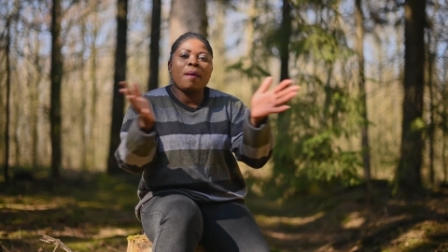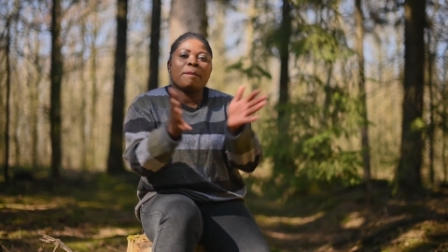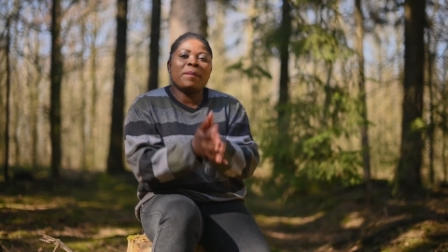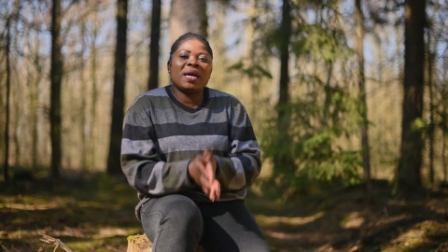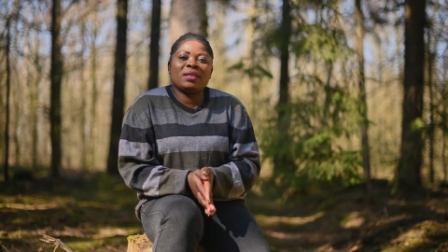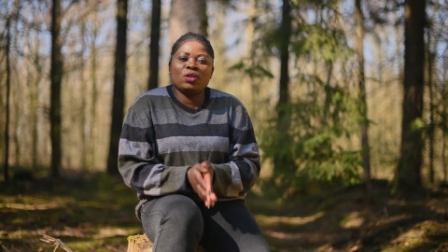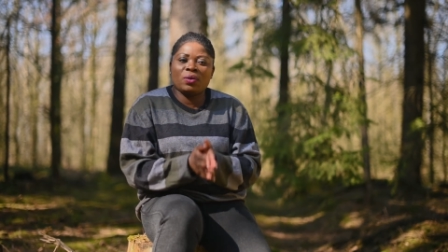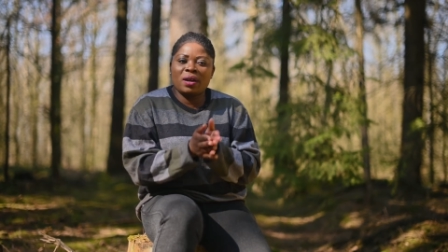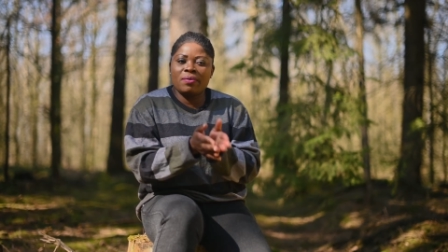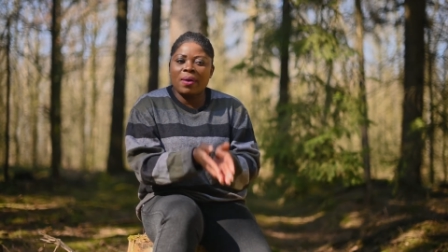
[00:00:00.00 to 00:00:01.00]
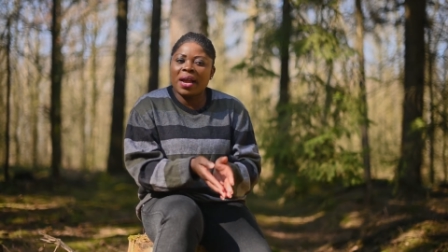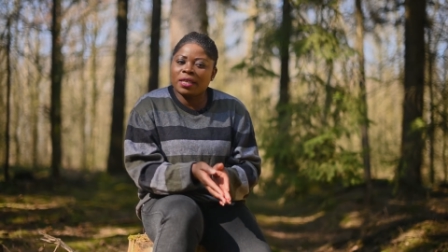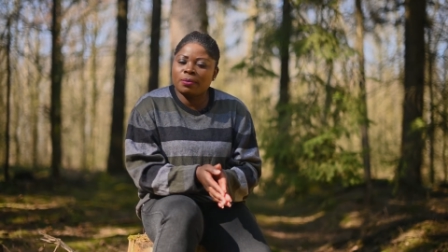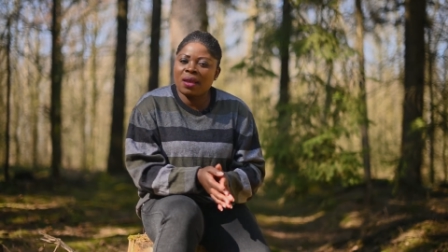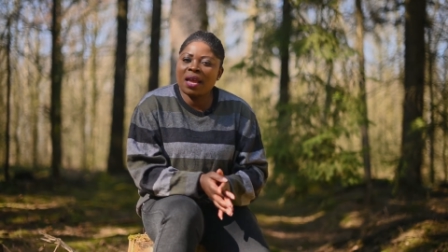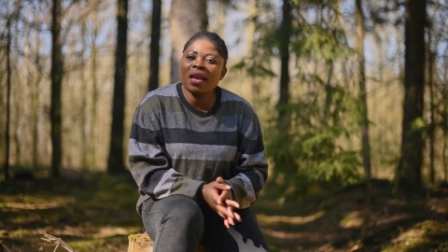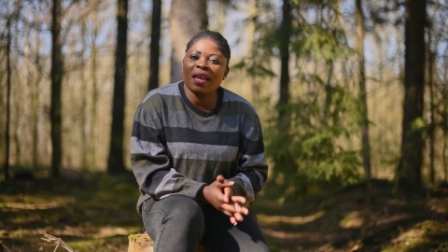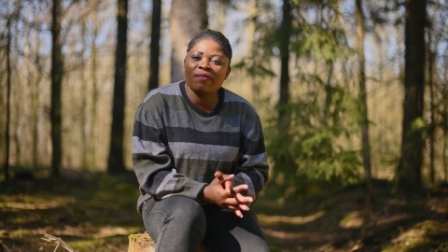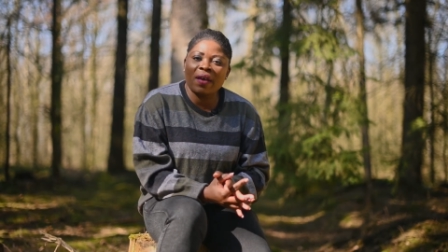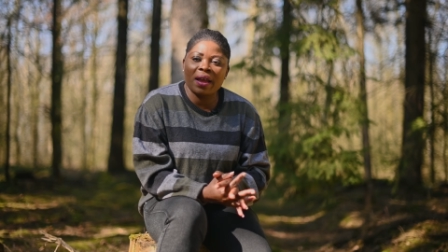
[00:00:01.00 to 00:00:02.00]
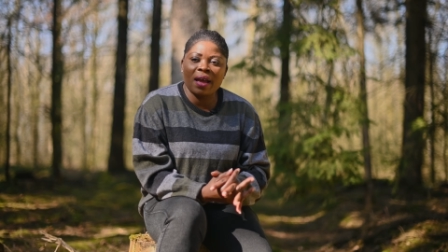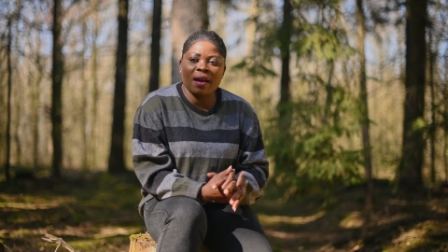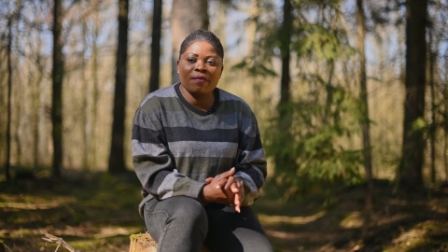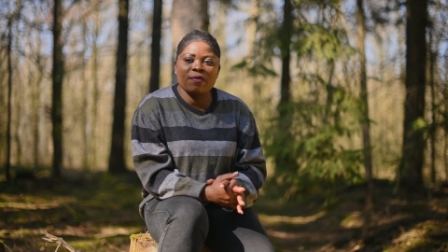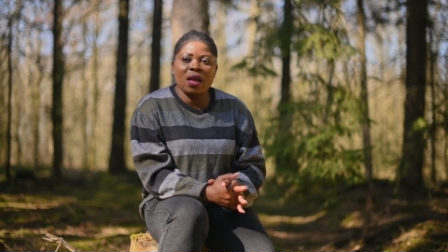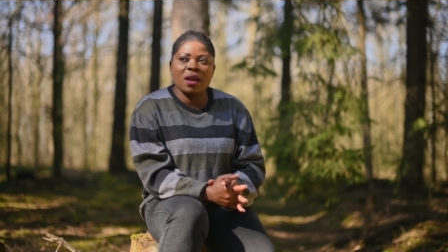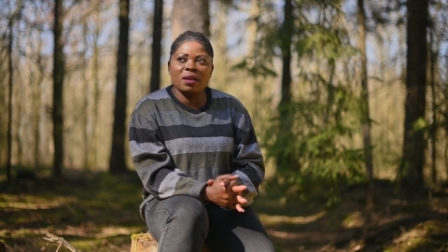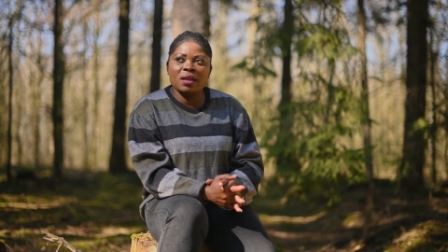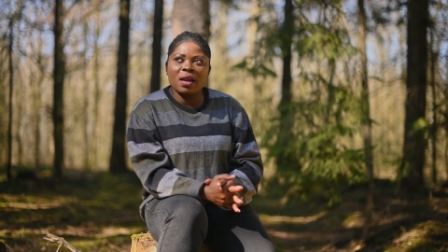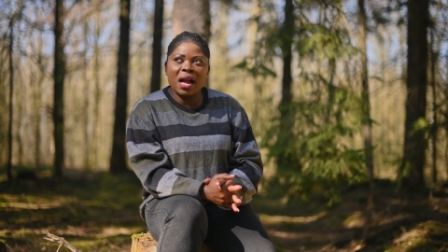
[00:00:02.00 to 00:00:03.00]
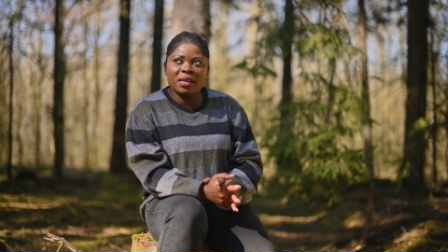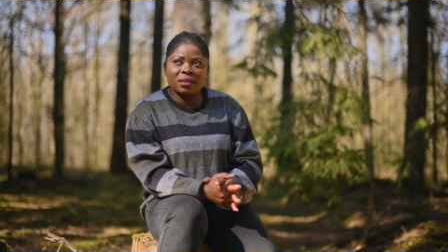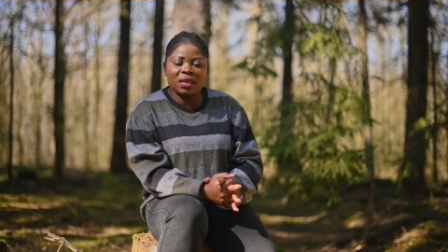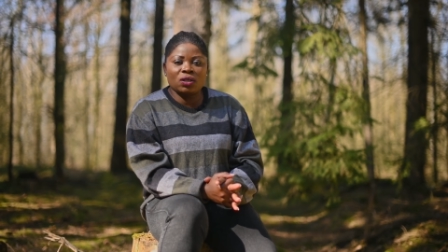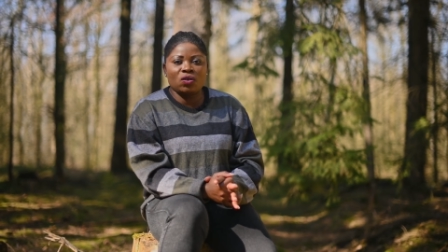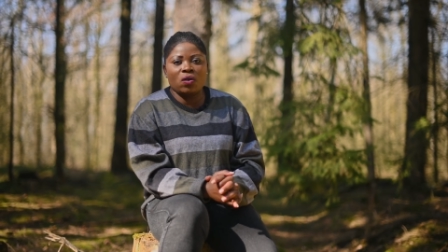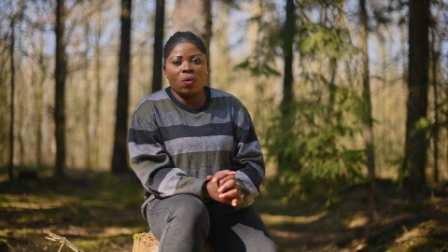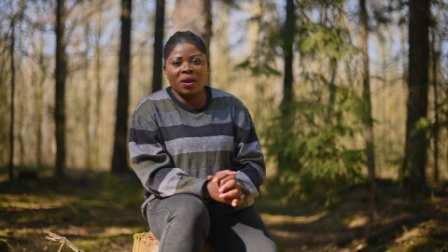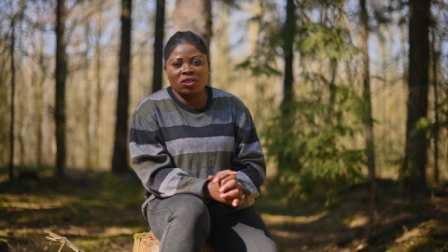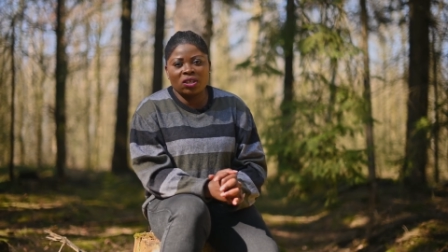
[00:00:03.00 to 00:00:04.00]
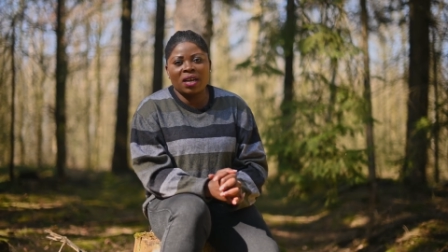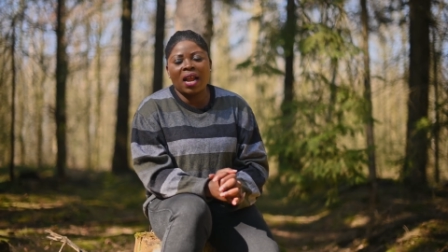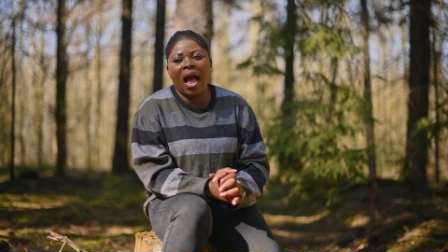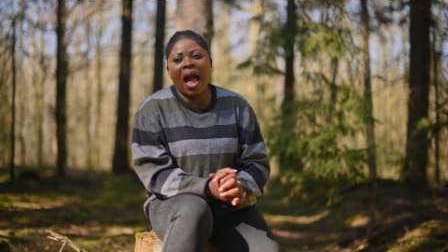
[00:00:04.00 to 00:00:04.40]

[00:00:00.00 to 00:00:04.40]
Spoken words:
but you can write me if I have any answer to your question.